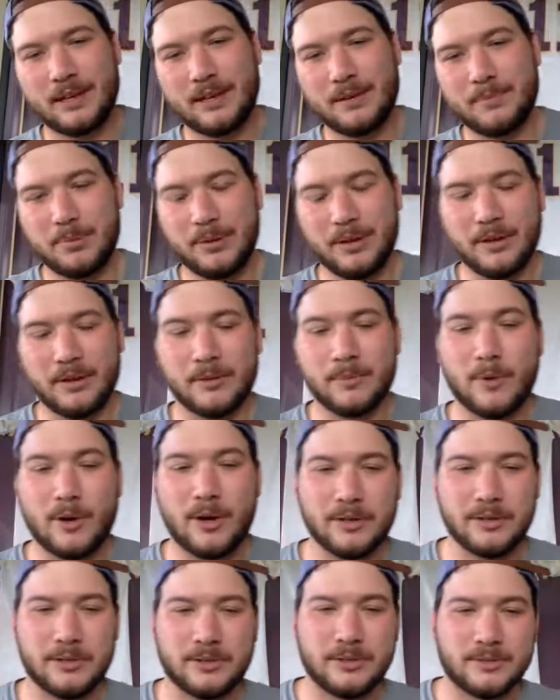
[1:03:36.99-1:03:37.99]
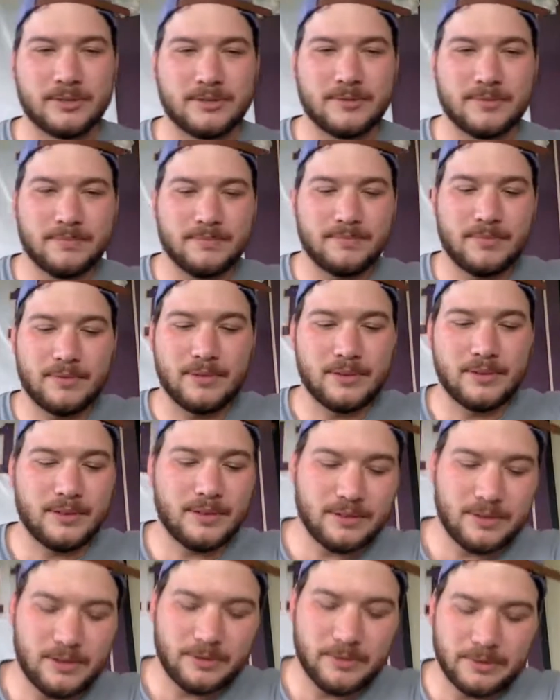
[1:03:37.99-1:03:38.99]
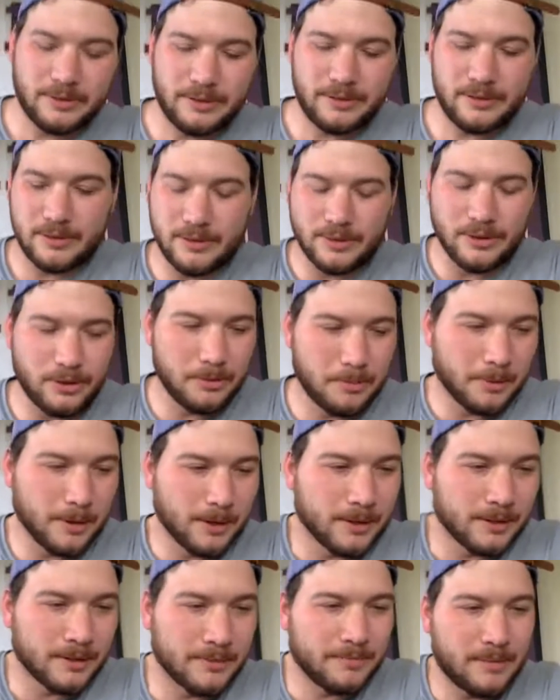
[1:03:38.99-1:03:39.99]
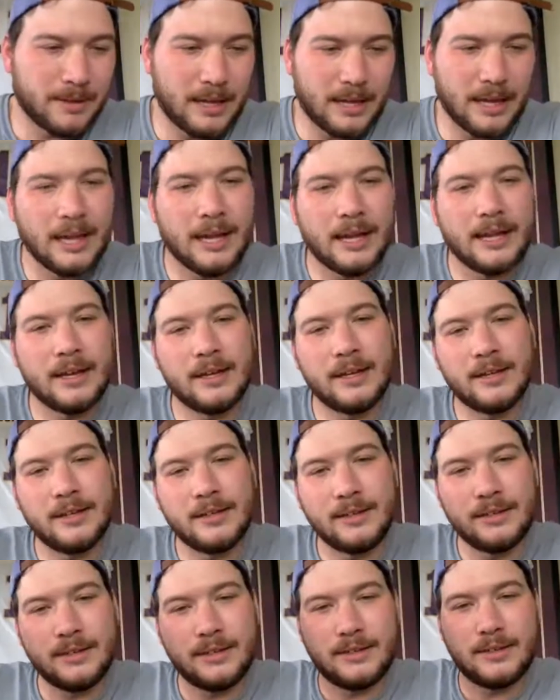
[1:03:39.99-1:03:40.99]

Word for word: Blair Walsh is doing Uber and